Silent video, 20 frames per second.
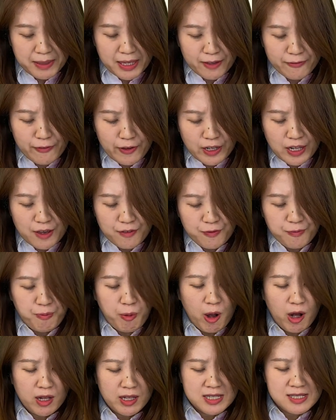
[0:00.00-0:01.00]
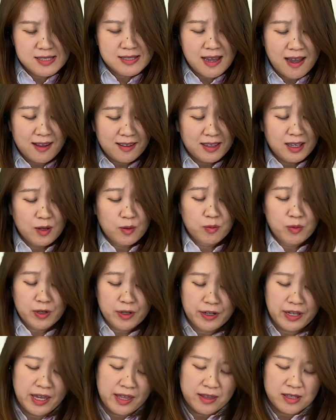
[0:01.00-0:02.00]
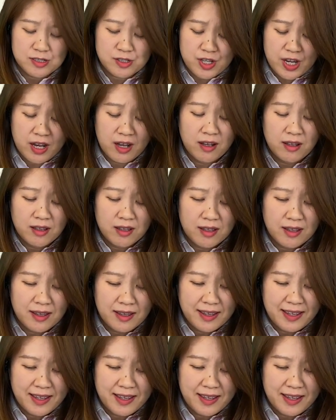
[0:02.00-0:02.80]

even if Paul and Silas were in a jail.